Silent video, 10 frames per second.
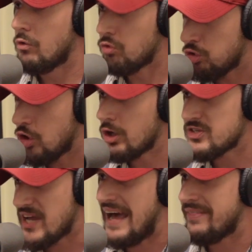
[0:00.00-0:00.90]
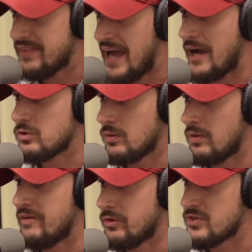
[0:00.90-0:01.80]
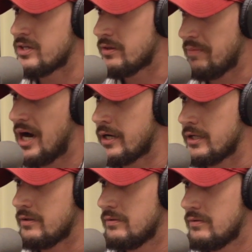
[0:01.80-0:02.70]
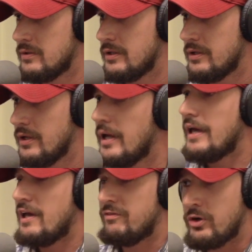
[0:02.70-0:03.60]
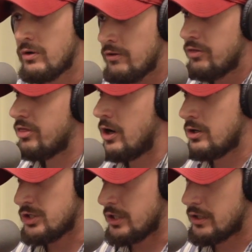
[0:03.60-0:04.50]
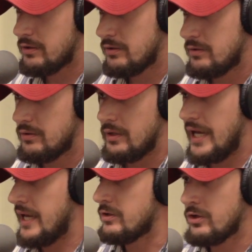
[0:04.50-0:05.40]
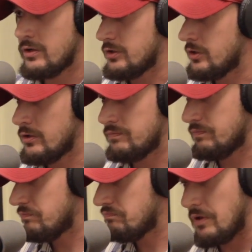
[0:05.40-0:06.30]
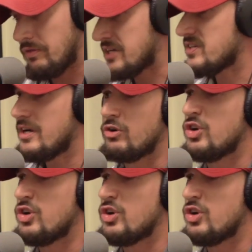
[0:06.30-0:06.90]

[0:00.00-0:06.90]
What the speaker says: looks at the actual levels in the body. If you're lethargic and you're let's say you're